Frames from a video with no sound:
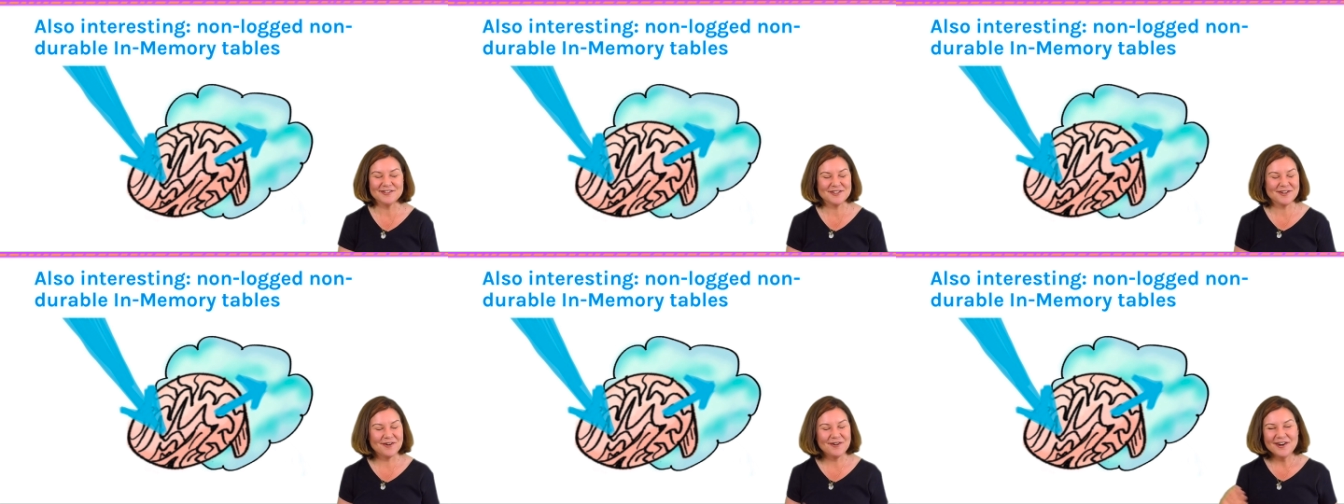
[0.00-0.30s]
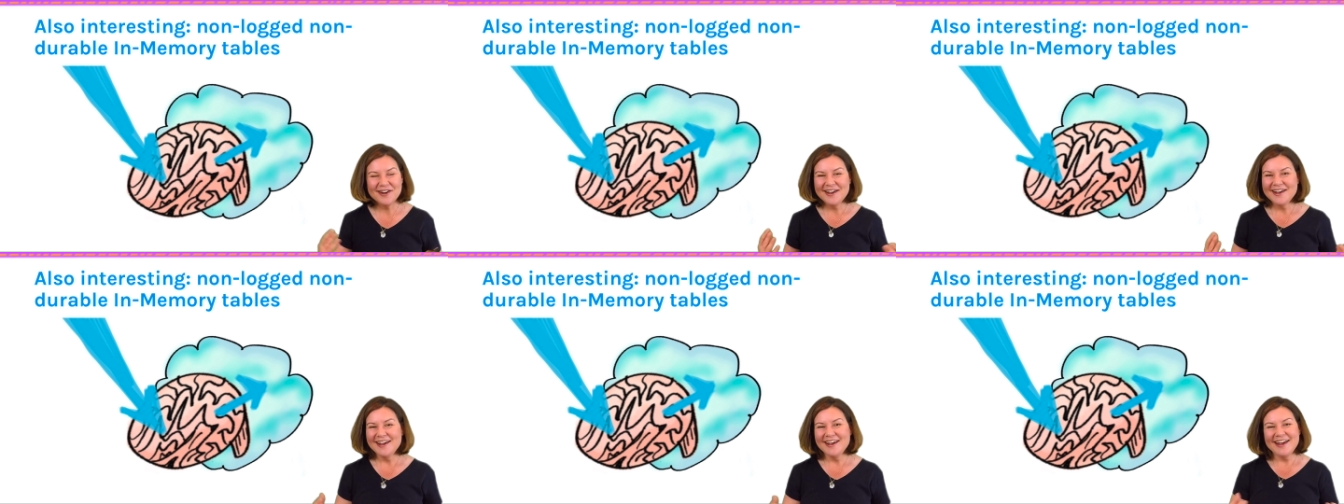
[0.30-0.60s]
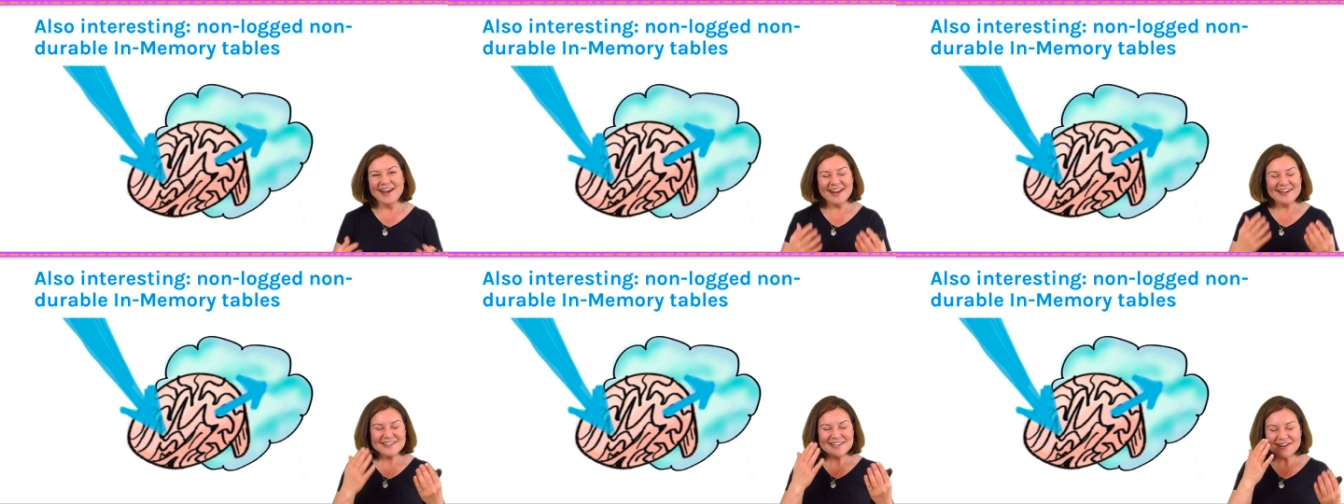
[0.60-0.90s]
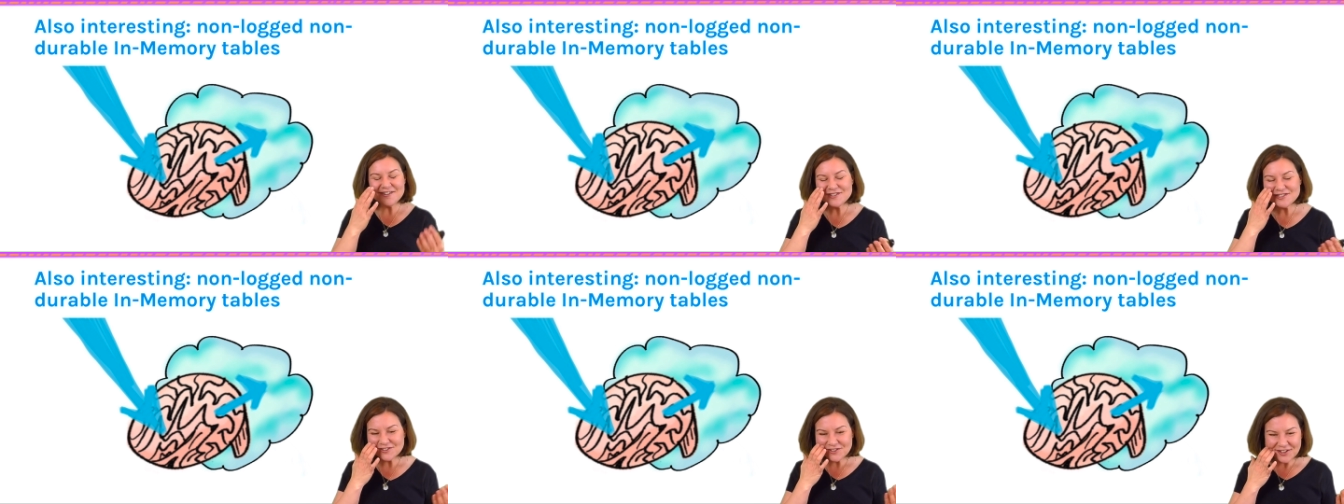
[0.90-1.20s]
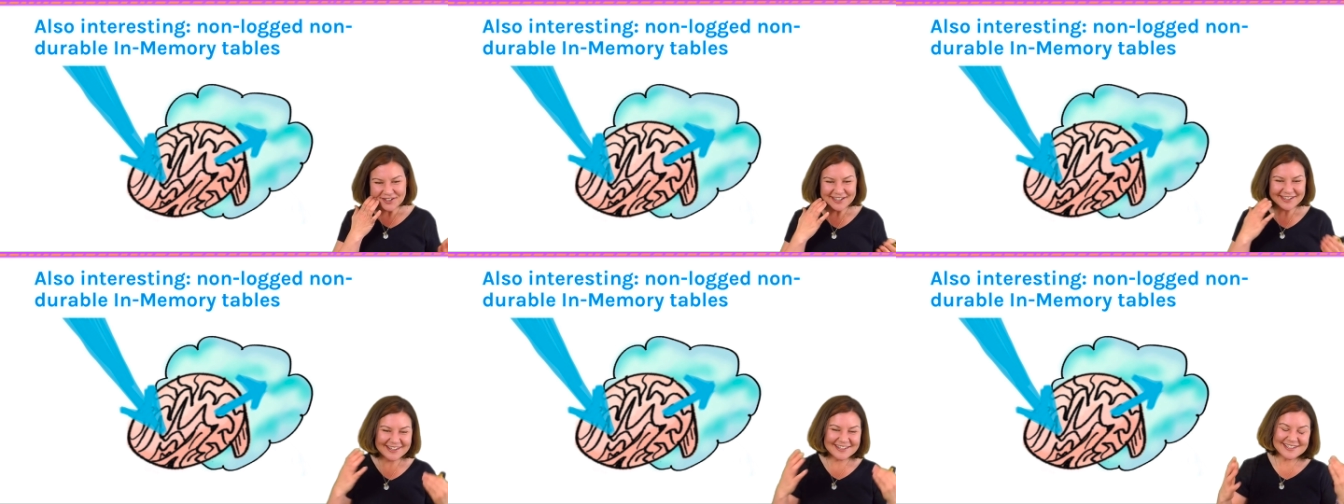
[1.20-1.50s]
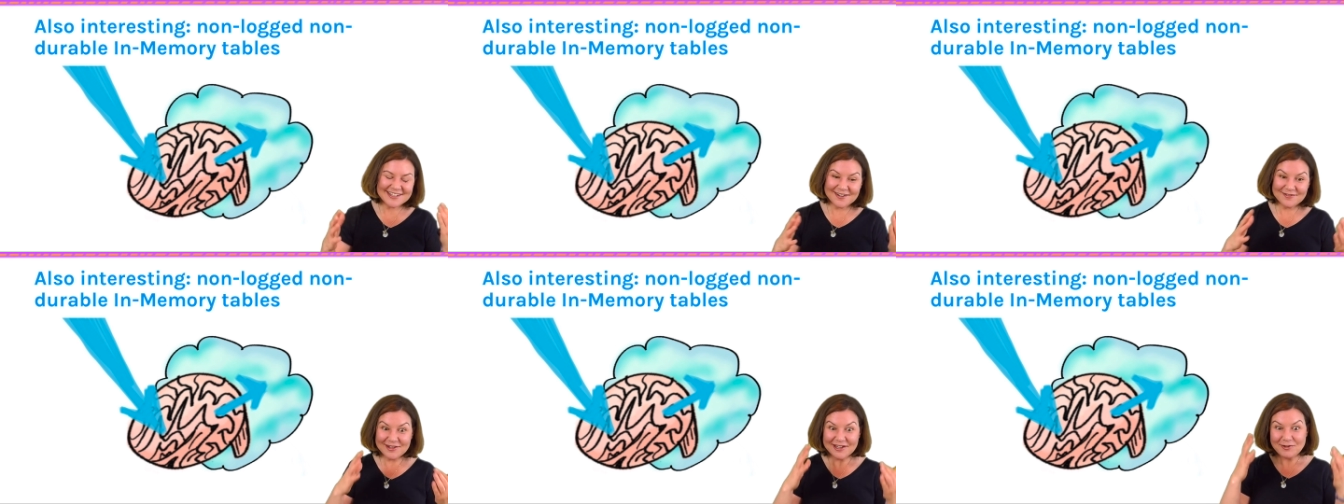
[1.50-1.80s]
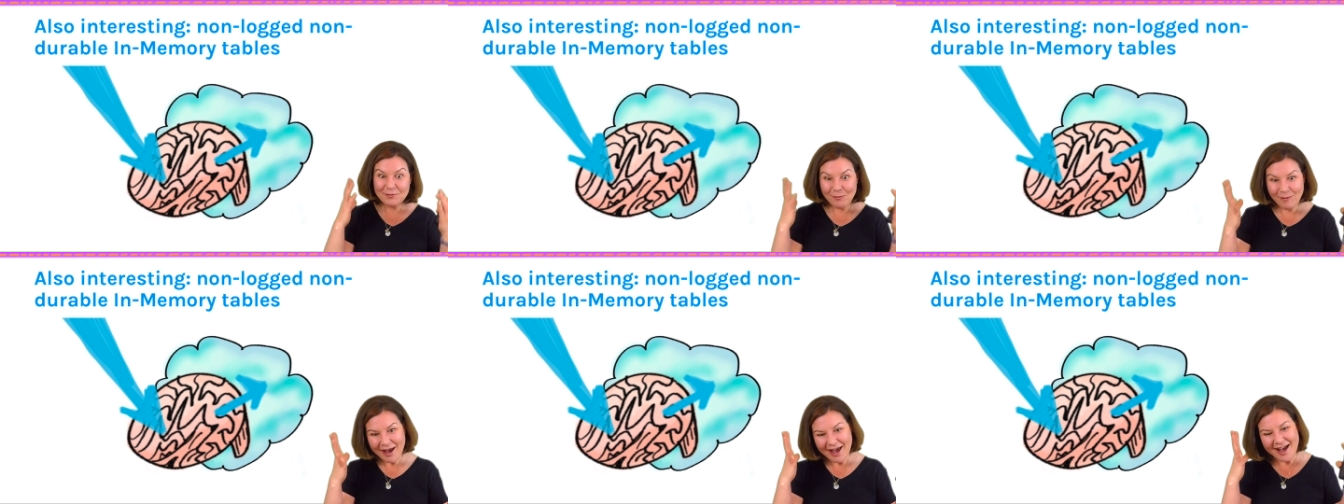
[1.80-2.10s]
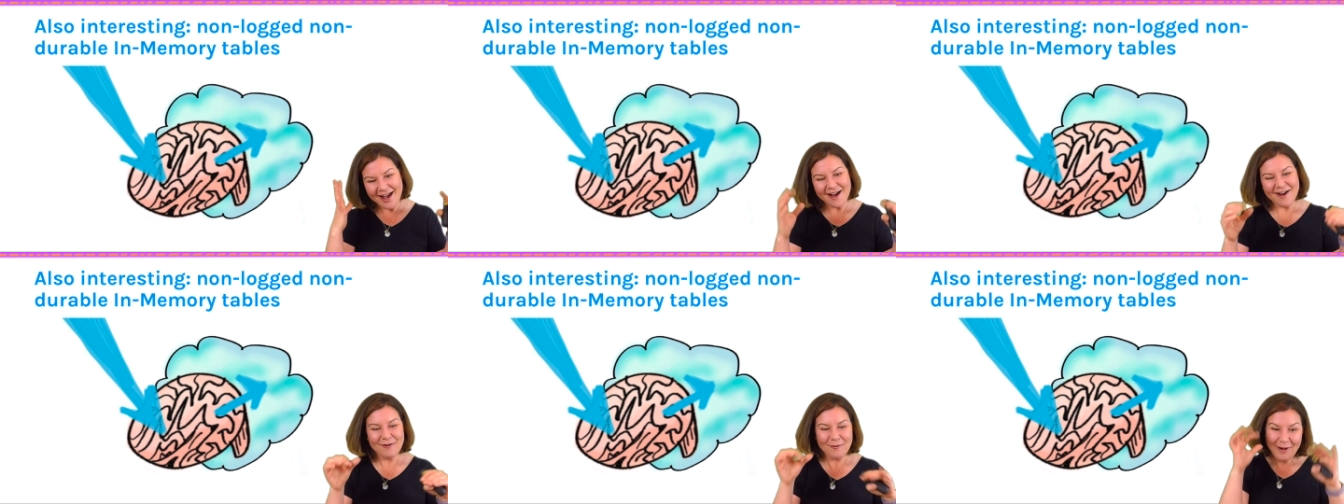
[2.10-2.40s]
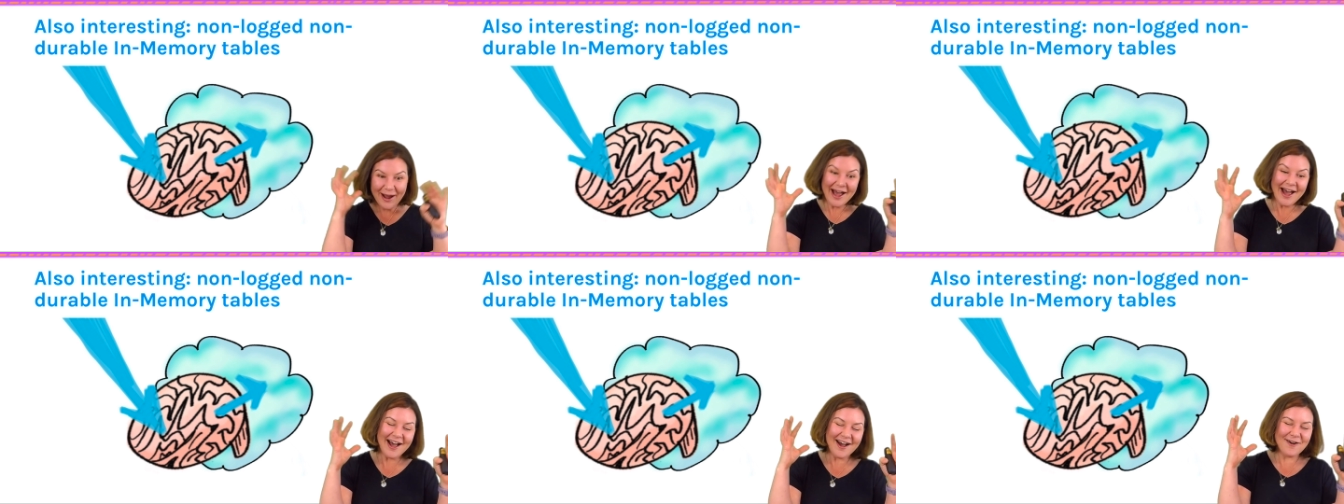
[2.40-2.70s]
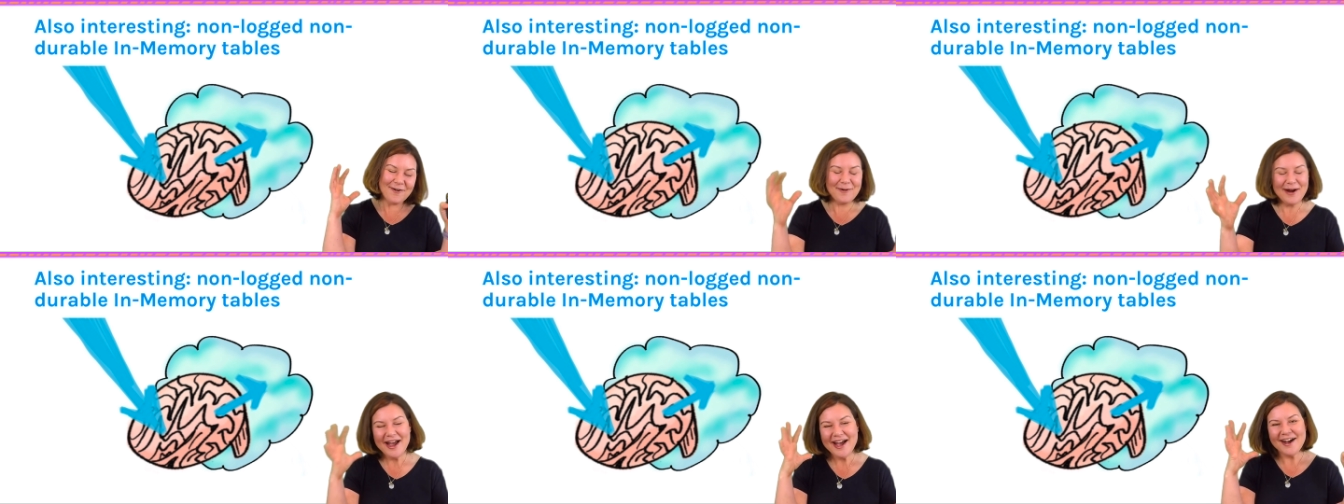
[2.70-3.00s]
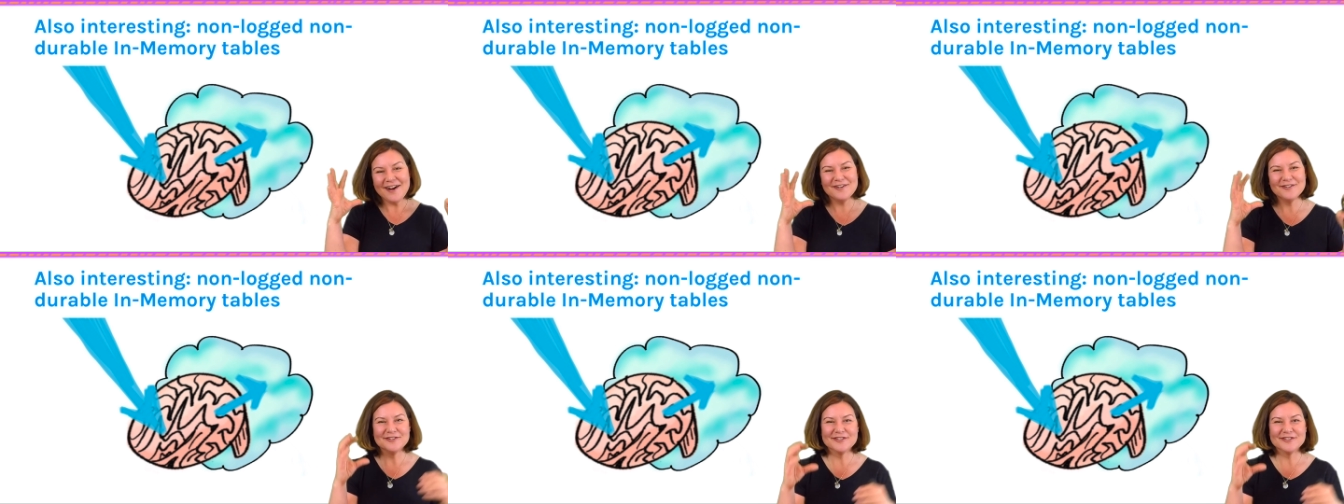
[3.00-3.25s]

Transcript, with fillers: So as I was learning this and I'm like, wow, wow, wow.